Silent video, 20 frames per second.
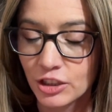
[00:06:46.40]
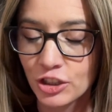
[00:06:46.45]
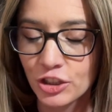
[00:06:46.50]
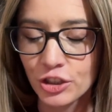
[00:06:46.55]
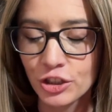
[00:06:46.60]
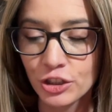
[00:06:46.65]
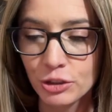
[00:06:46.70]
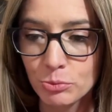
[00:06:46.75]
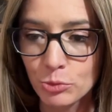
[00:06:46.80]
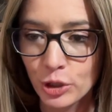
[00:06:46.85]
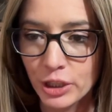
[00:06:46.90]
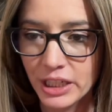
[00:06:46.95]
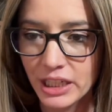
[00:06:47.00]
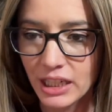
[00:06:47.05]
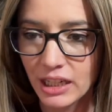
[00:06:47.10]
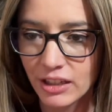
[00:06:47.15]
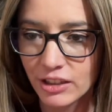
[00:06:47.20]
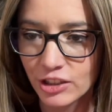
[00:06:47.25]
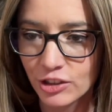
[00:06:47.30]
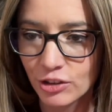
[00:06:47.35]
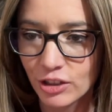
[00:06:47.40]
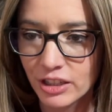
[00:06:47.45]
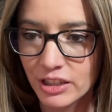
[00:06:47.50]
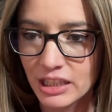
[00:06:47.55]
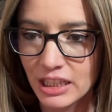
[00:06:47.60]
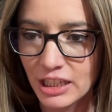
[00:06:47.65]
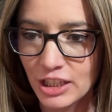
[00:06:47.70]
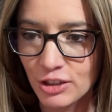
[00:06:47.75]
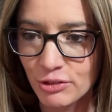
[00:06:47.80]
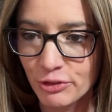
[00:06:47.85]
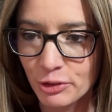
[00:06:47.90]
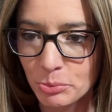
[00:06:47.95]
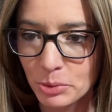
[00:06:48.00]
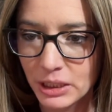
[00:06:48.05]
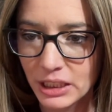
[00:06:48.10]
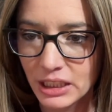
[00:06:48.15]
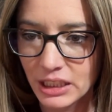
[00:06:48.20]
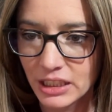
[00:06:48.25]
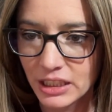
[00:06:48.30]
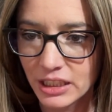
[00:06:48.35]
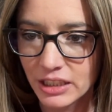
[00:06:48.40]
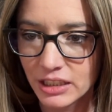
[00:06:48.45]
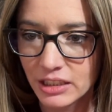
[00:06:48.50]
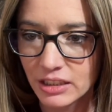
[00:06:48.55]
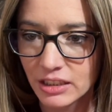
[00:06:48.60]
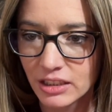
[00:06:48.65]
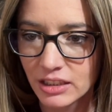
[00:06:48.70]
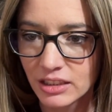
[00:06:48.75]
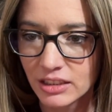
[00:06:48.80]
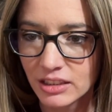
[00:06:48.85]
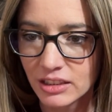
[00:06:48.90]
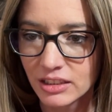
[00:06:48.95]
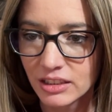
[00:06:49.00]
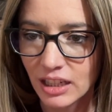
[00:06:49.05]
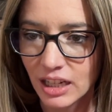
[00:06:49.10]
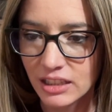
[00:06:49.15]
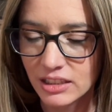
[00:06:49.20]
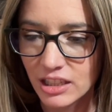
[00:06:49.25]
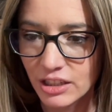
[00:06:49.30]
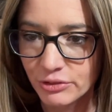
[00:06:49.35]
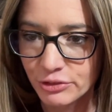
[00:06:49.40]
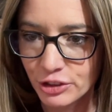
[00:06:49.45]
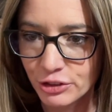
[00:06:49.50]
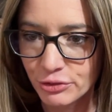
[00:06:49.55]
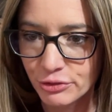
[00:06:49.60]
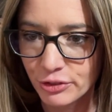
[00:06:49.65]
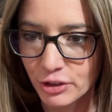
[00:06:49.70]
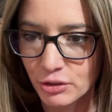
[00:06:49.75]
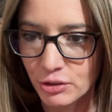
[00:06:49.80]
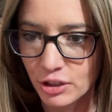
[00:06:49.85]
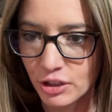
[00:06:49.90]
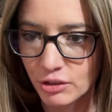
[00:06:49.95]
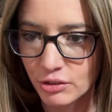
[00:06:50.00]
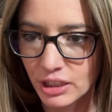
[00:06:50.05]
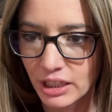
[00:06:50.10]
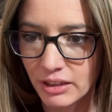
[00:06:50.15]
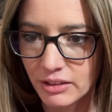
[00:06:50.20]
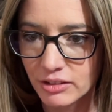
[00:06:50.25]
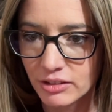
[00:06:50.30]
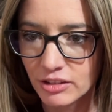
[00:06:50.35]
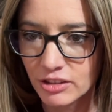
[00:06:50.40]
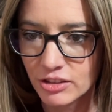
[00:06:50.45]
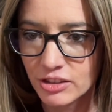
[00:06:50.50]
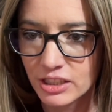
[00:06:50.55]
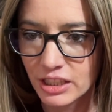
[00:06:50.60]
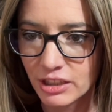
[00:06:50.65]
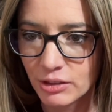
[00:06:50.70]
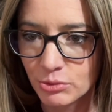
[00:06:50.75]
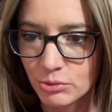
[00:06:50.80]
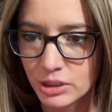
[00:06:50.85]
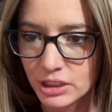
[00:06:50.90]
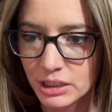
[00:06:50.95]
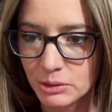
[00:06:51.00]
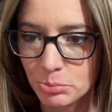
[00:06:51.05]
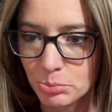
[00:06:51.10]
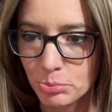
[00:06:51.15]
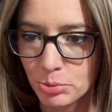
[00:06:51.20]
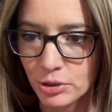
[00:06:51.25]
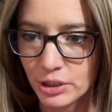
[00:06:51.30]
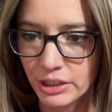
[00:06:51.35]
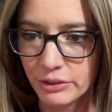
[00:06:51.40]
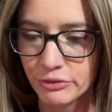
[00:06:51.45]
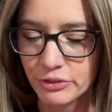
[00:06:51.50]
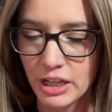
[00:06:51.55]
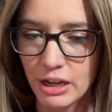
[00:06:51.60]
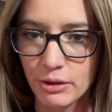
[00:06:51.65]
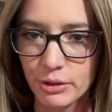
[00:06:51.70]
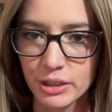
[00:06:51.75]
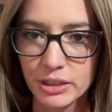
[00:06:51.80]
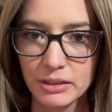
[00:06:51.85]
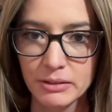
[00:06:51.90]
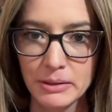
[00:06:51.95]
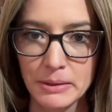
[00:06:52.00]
Good morning, Eleanor. Thank you for being here. I love your photo. That looks like a really pretty flower.